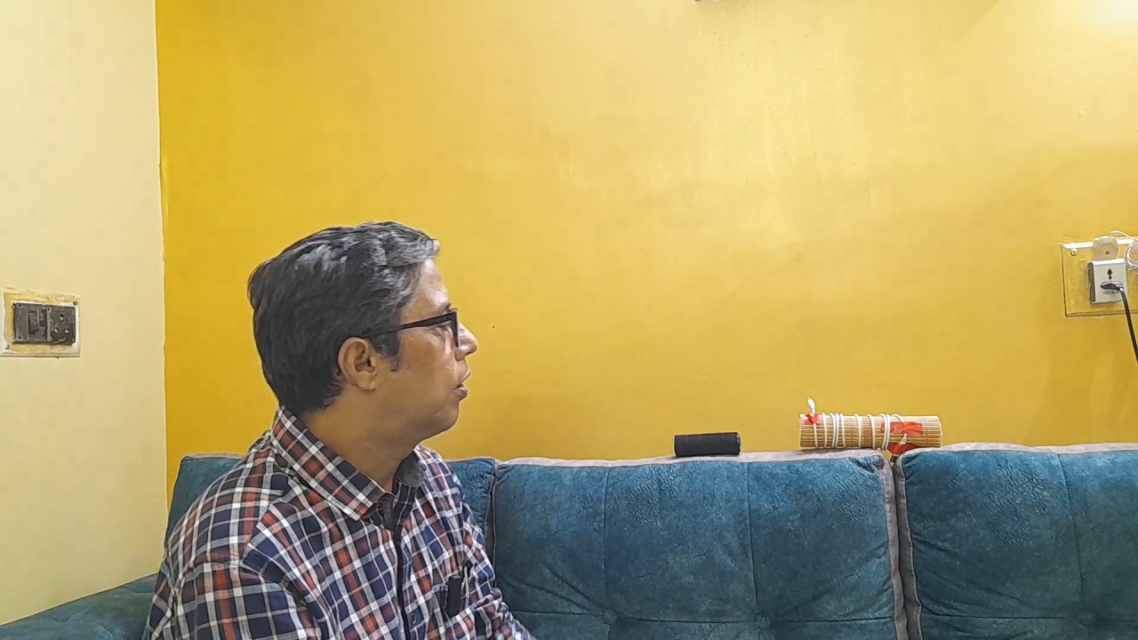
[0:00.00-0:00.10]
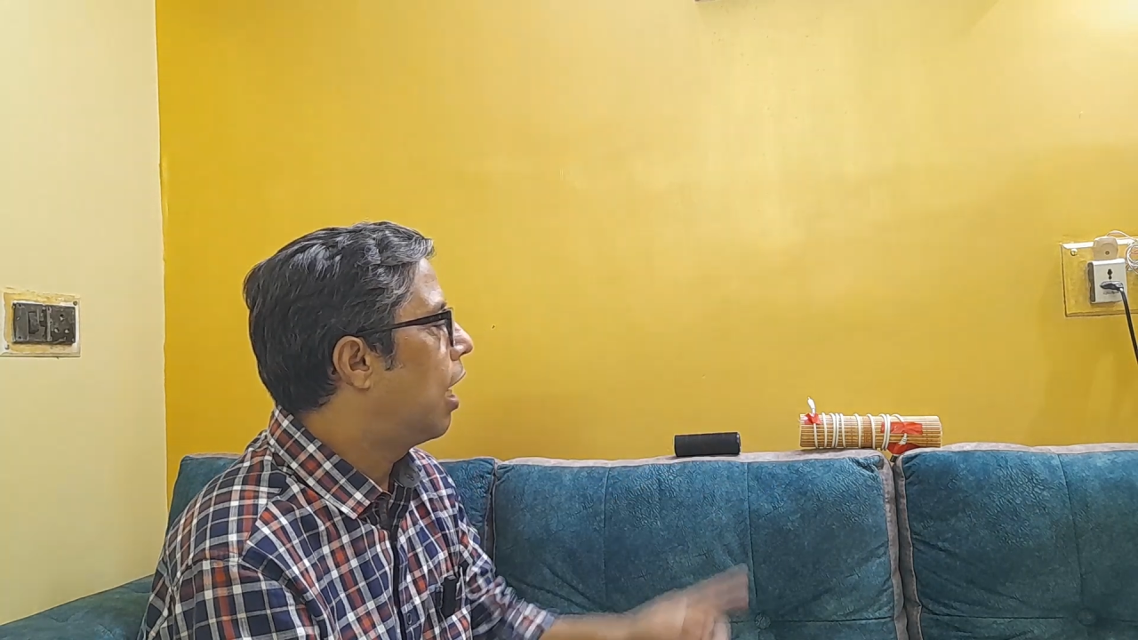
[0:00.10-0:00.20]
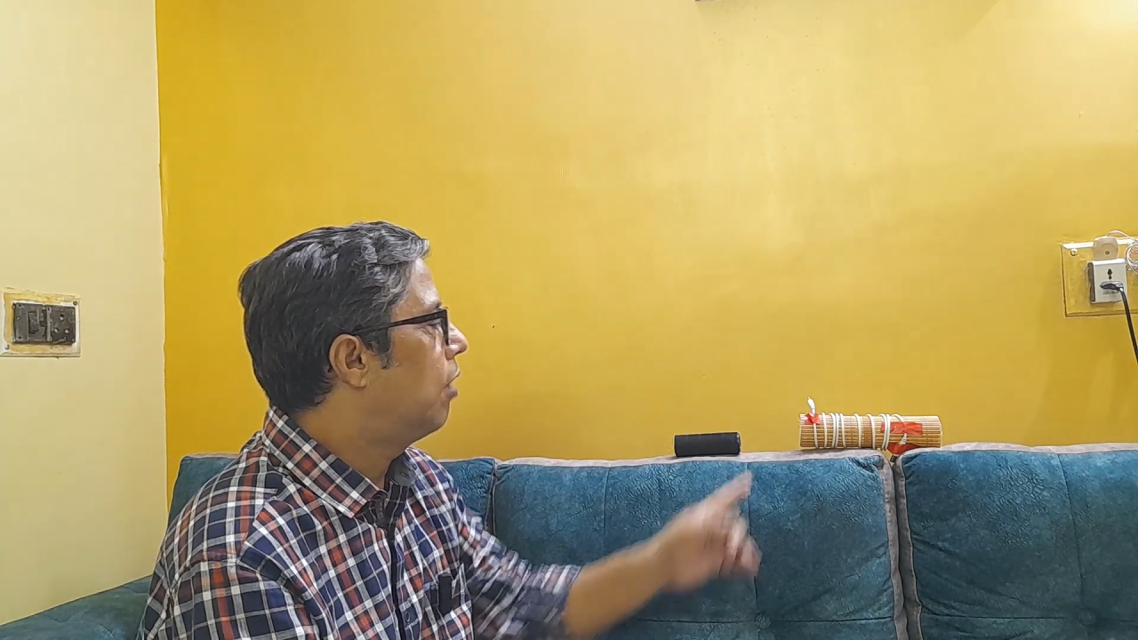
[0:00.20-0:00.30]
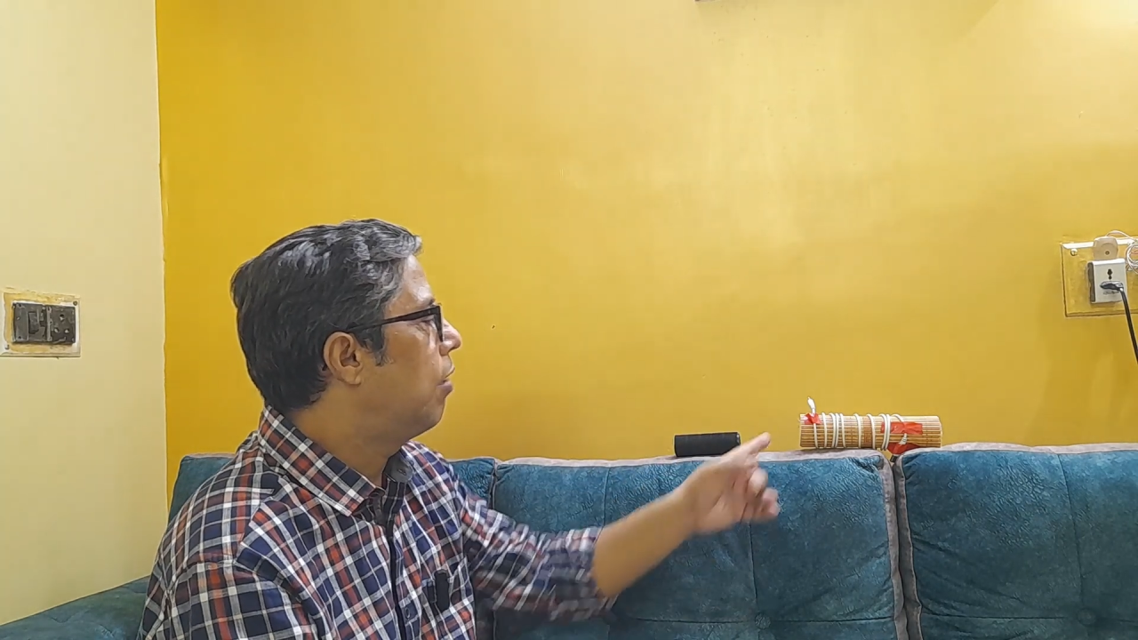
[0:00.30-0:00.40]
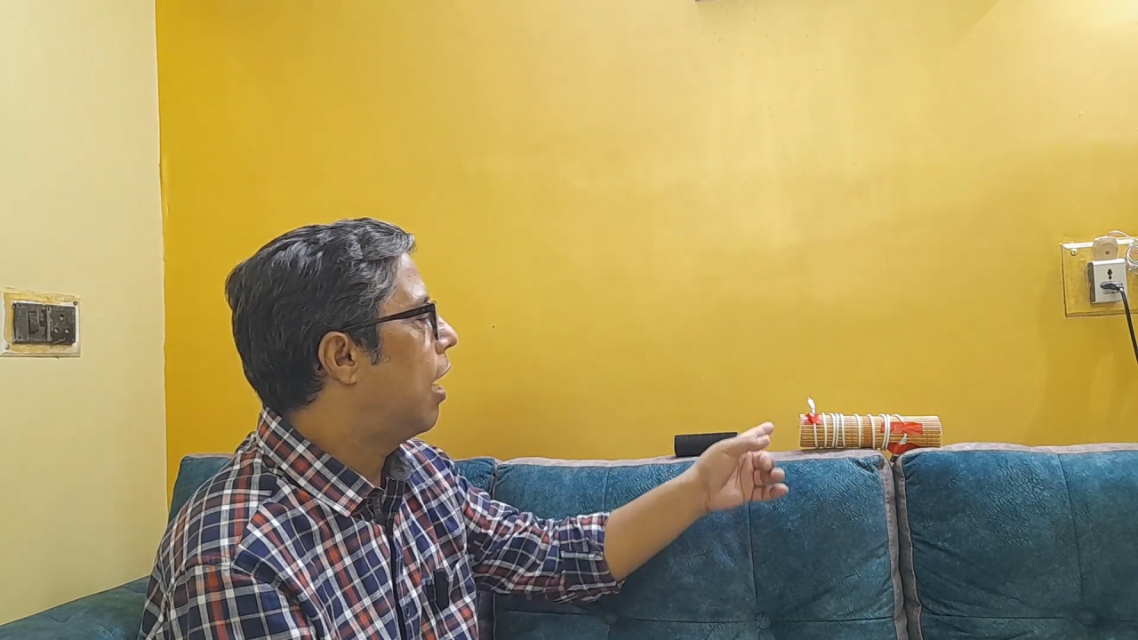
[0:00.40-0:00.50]

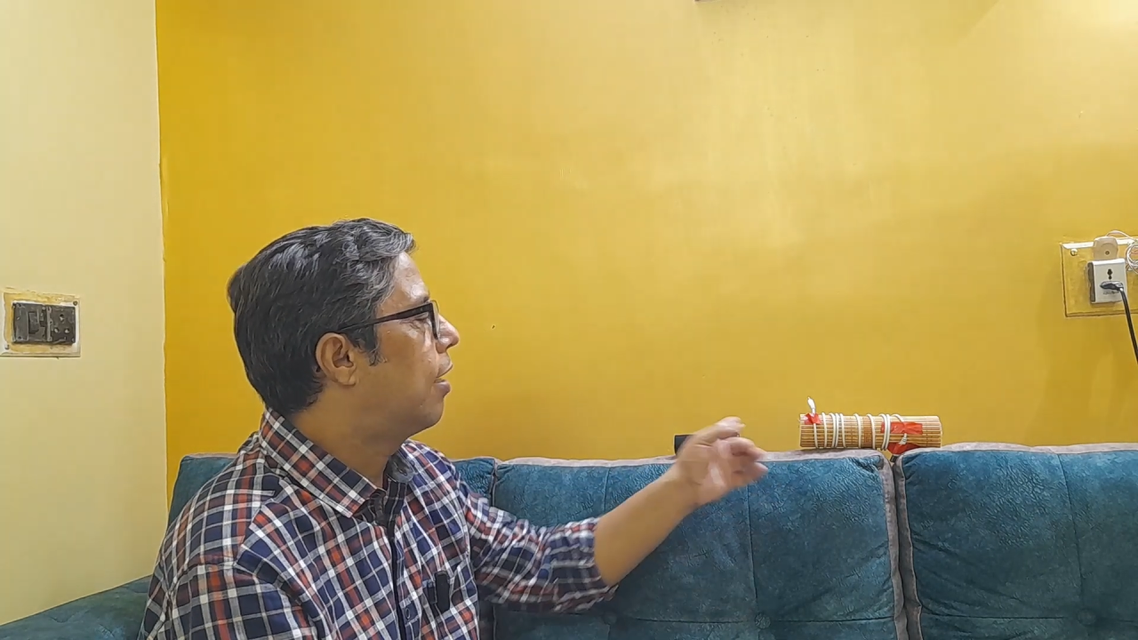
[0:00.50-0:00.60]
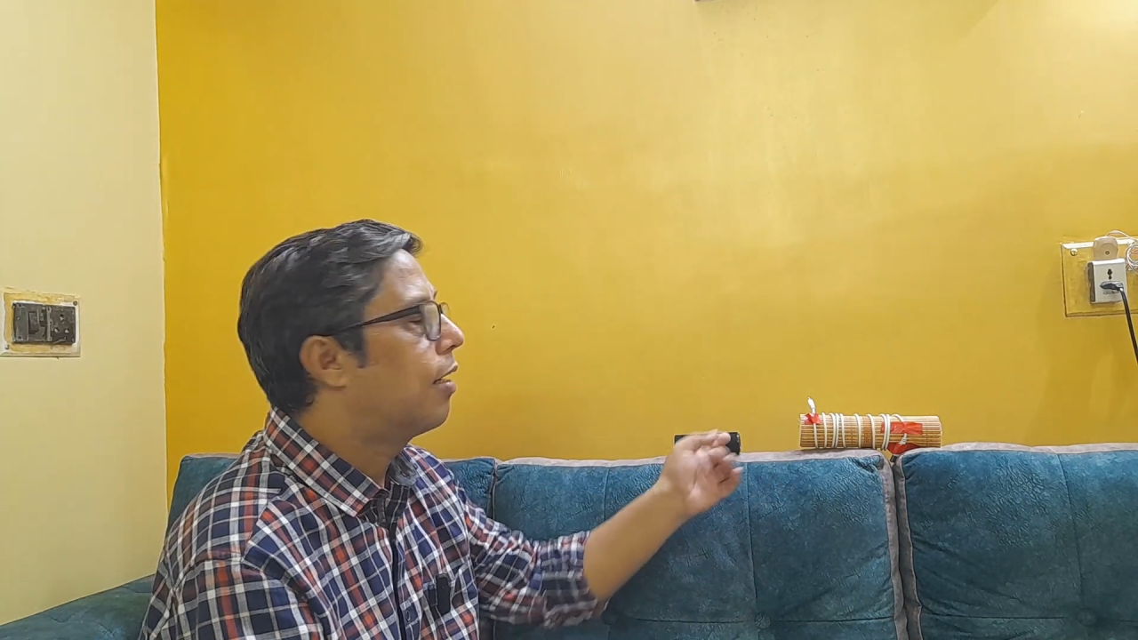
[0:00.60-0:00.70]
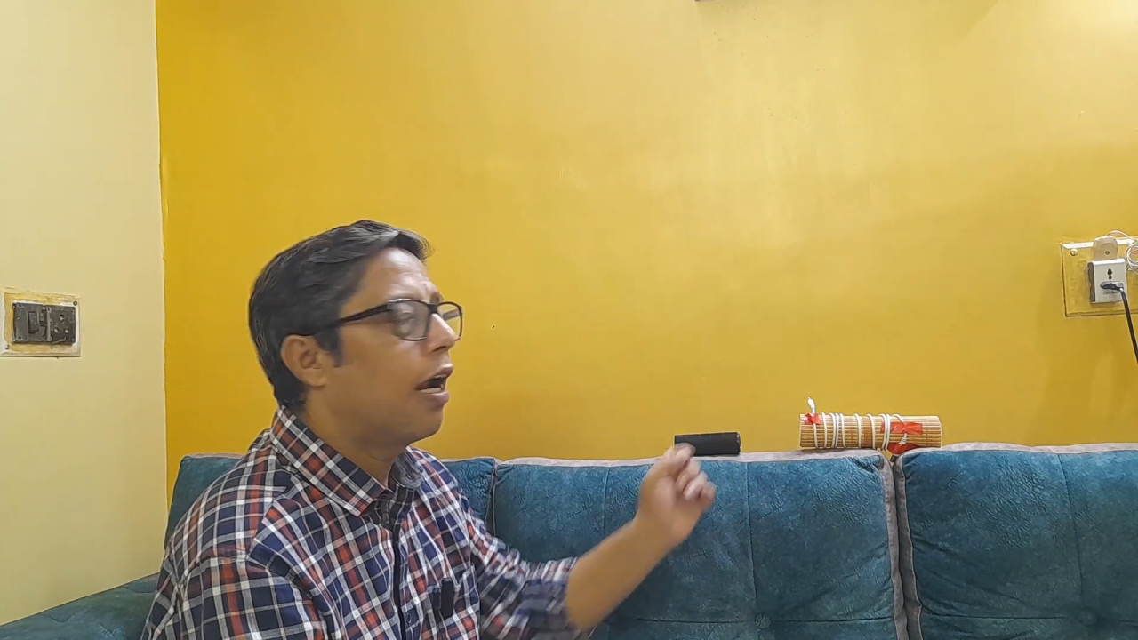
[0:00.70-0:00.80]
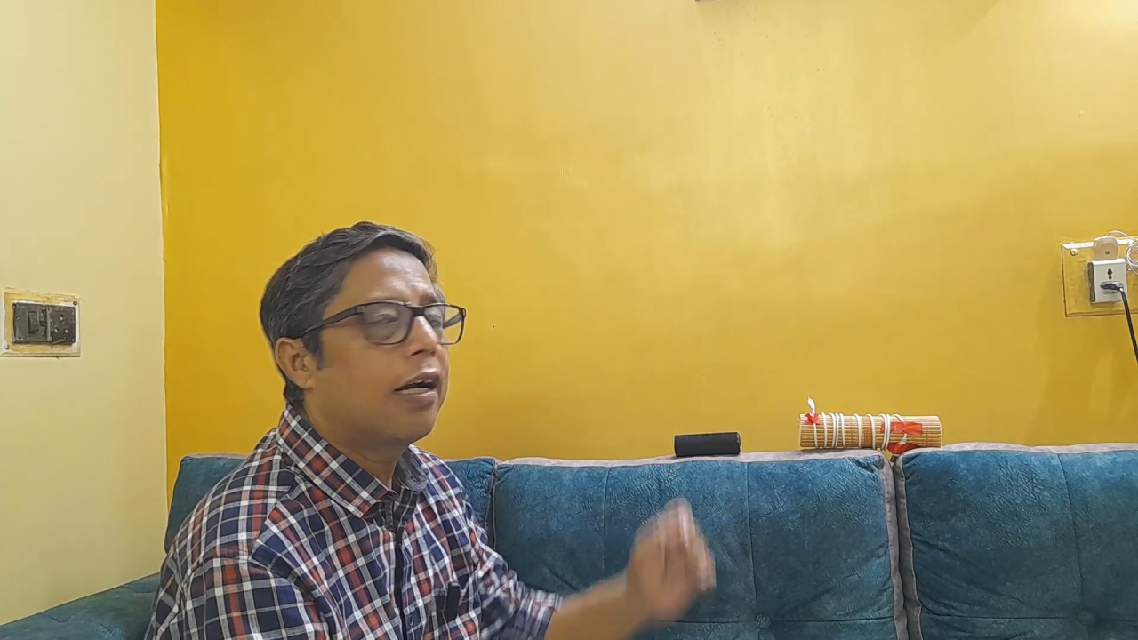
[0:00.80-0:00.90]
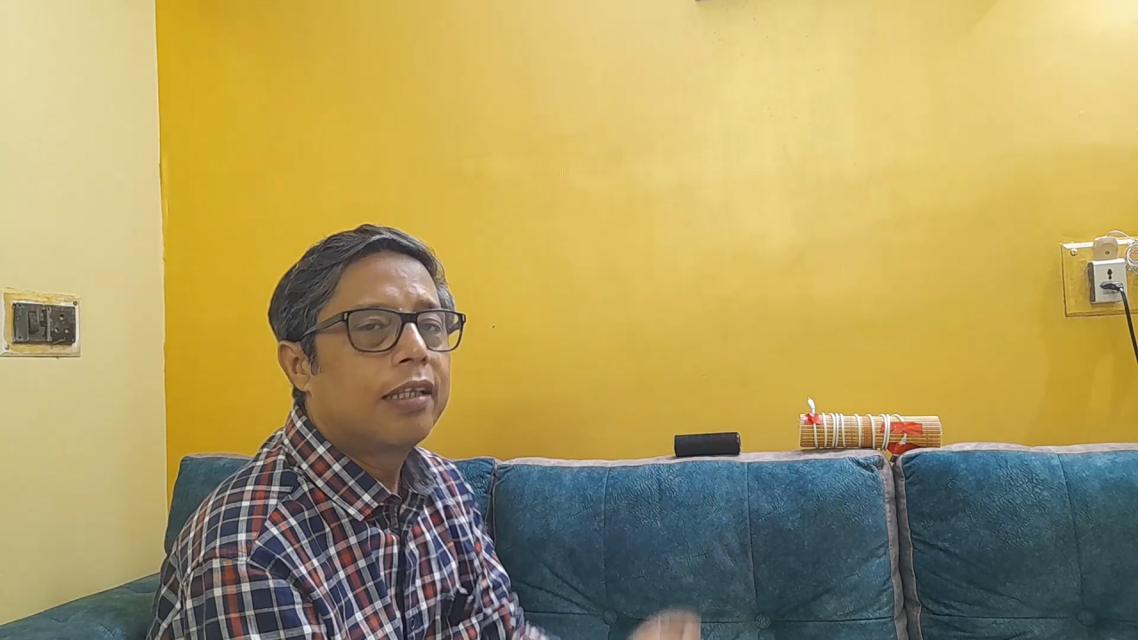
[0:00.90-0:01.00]
try to
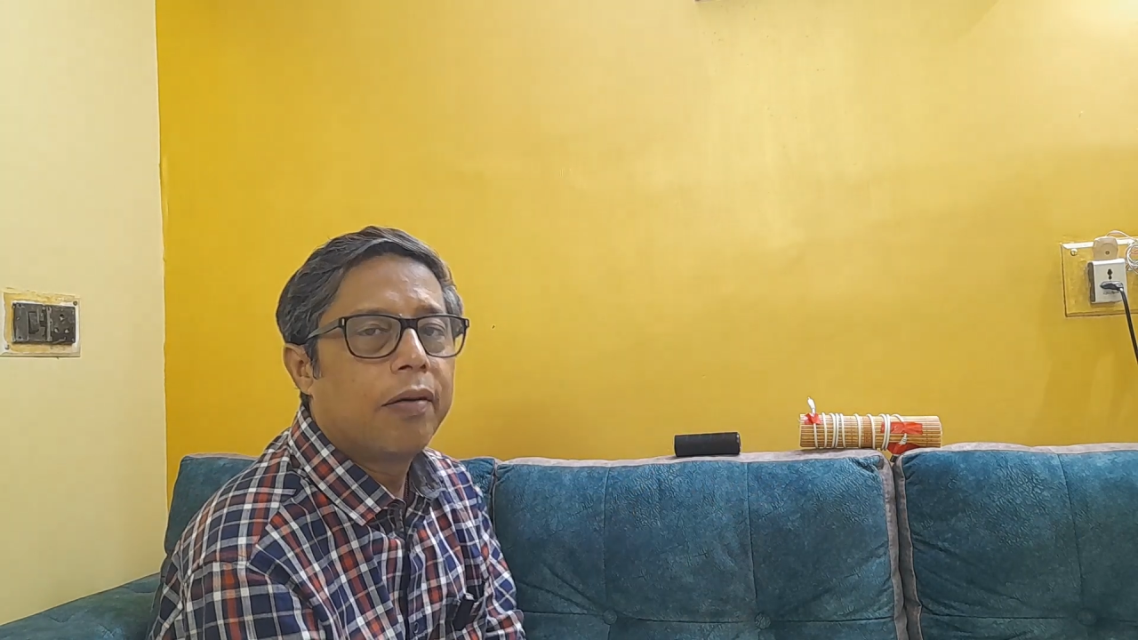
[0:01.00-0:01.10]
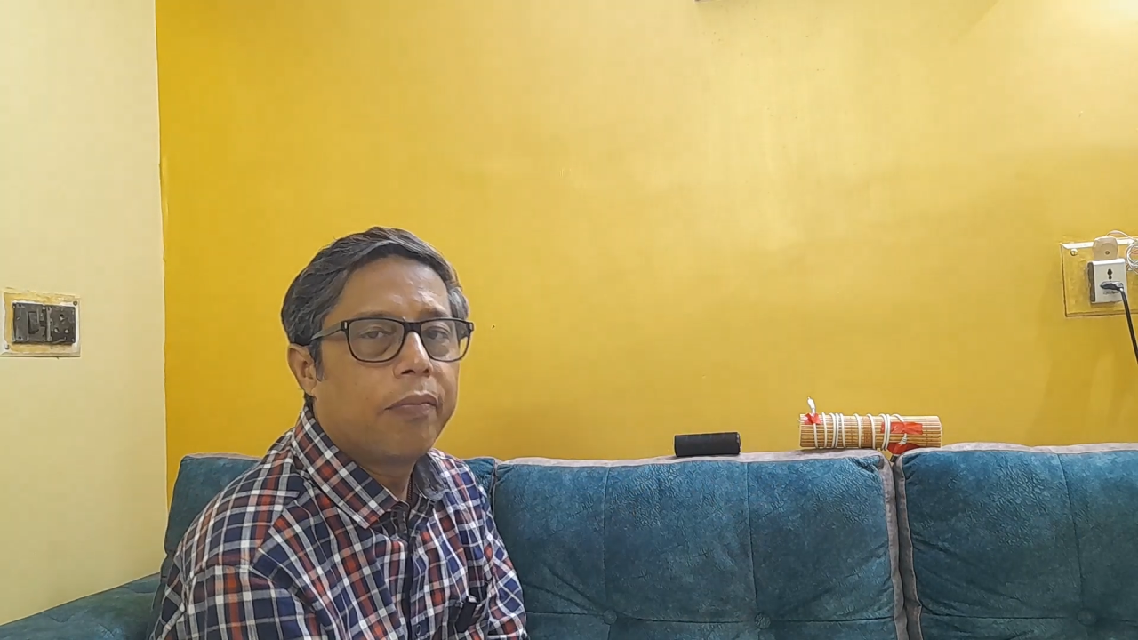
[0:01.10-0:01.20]
attract the